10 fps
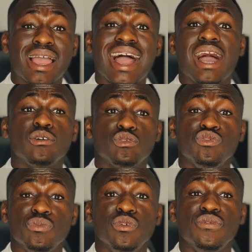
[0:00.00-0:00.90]
how to
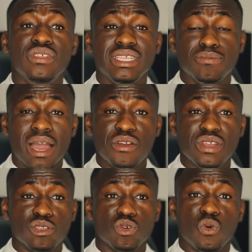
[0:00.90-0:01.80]
remove these
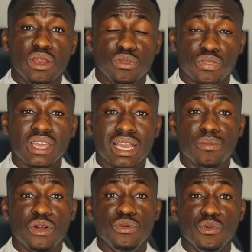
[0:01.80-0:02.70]
barriers. So when you think
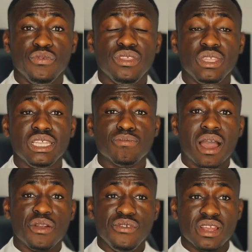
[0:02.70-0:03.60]
about removing these
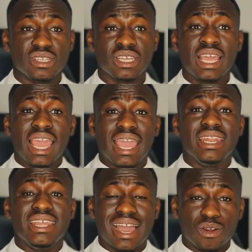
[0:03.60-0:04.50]
barriers
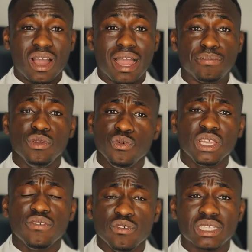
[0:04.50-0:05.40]
and they are not happening, we'll
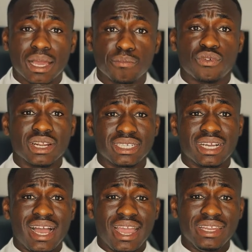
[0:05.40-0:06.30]
give you some
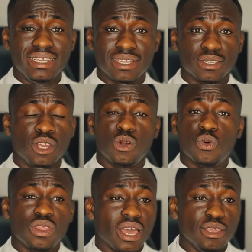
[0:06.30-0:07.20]
practical ideas.
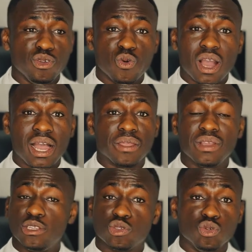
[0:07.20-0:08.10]
Whether you are
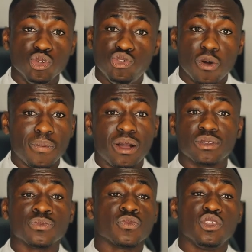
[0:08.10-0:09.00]
a school dropout,
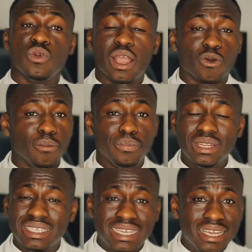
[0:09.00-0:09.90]
you are a
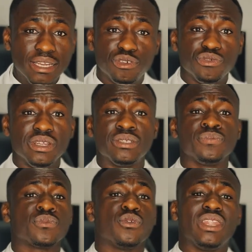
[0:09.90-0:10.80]
complete illiterate,
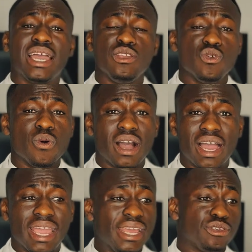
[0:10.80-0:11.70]
whether you
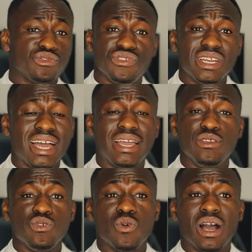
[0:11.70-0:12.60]
are a trader,
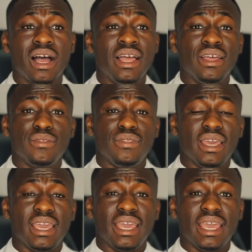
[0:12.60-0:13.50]
you are
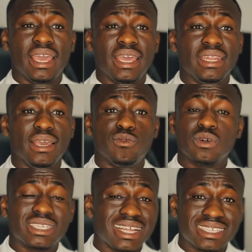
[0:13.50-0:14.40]
the
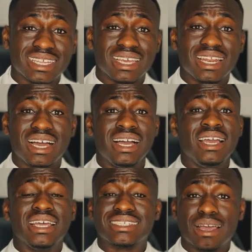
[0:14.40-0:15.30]
water seller
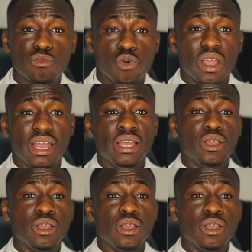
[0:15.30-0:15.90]
somewhere,